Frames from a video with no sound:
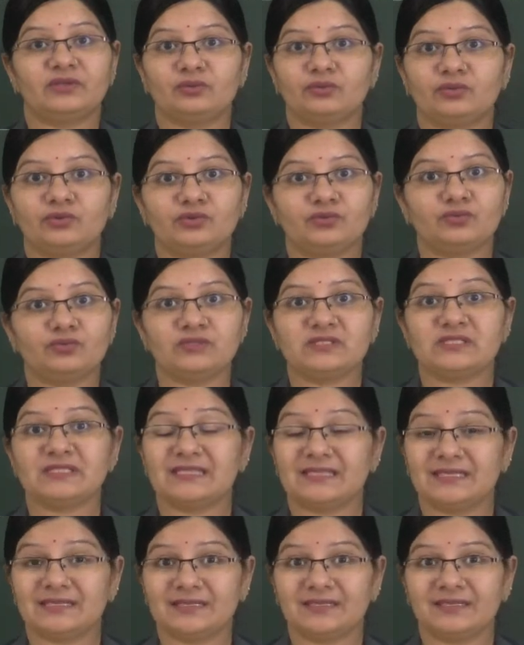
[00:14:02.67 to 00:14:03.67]
don't use
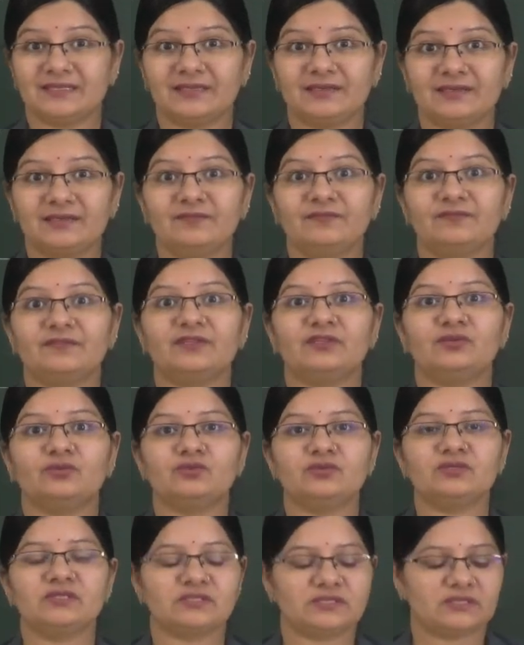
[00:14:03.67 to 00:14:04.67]
the here, we
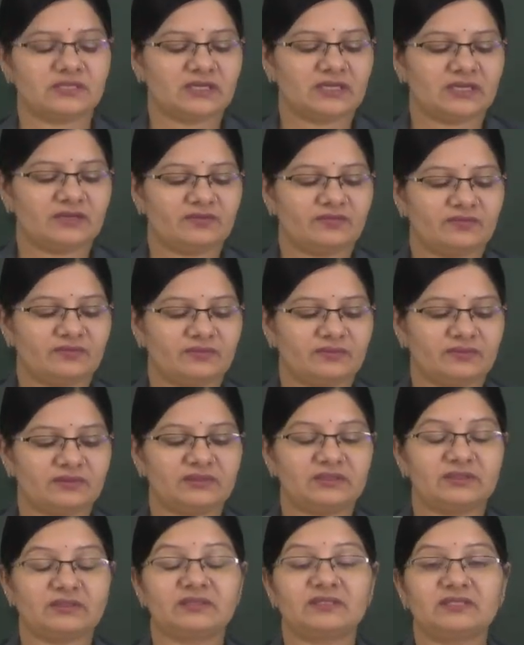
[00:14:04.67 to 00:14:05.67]
use
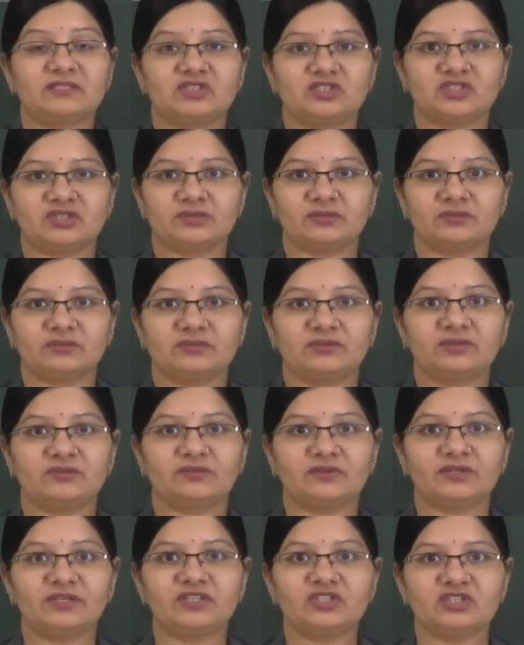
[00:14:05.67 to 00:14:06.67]
the
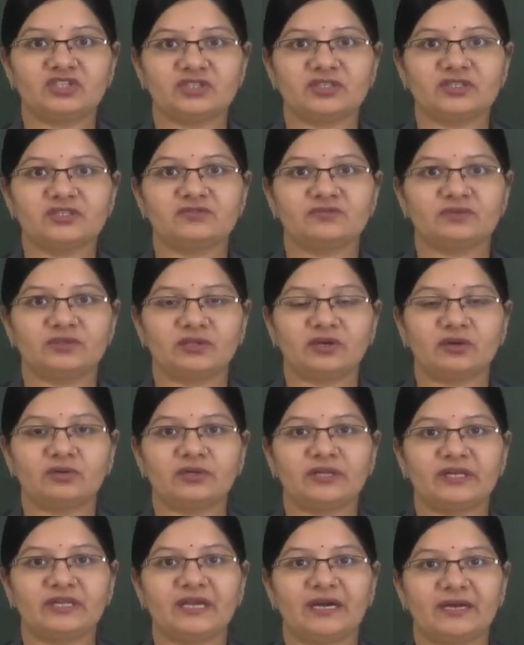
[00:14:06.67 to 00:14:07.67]
word church
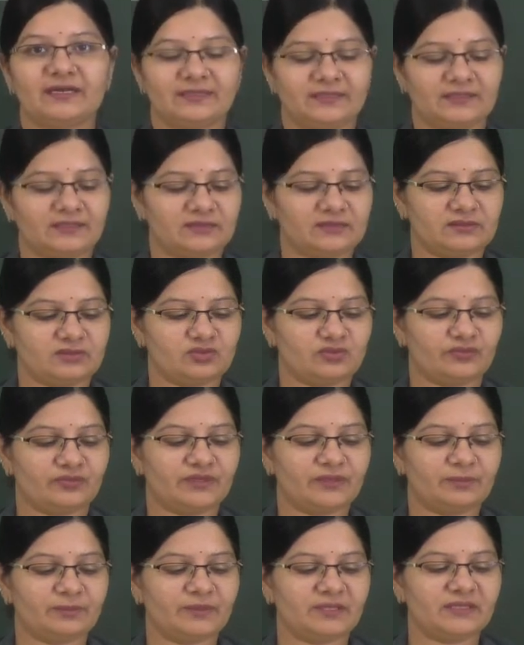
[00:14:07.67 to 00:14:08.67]
without any article. So
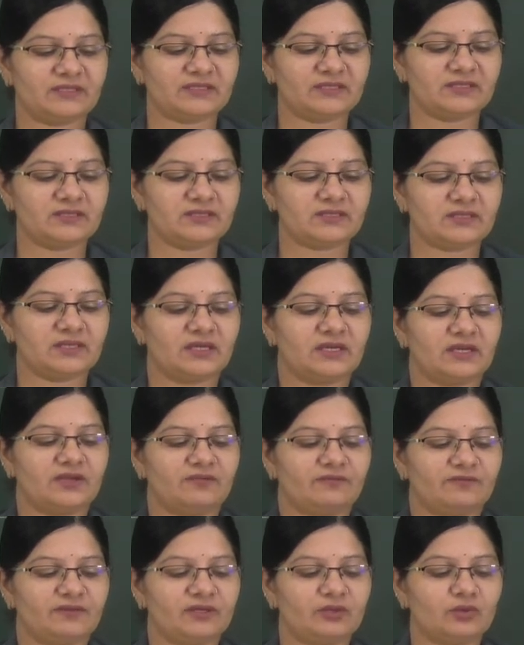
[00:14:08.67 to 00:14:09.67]
we repeat
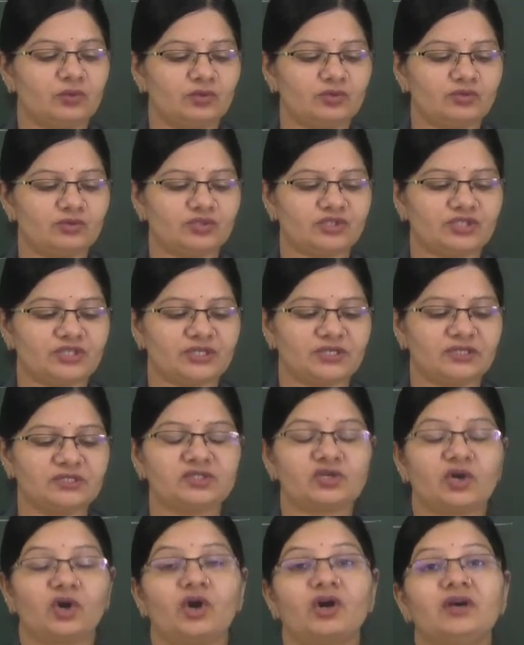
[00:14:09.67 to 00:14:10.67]
it, we go to
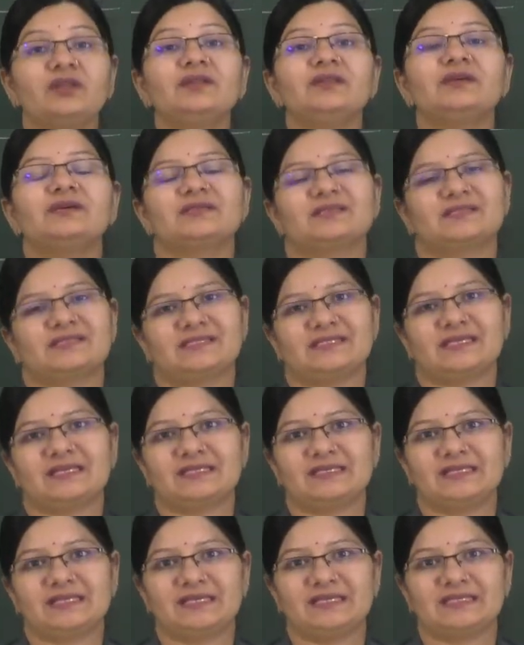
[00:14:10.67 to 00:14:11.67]
church on
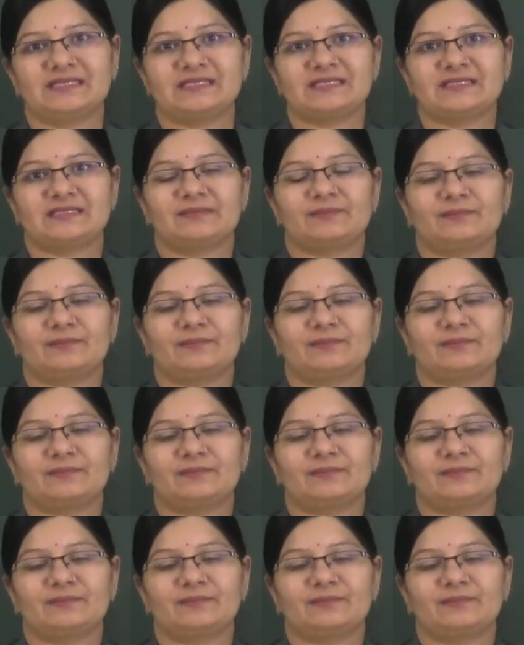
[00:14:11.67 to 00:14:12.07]
Sundays.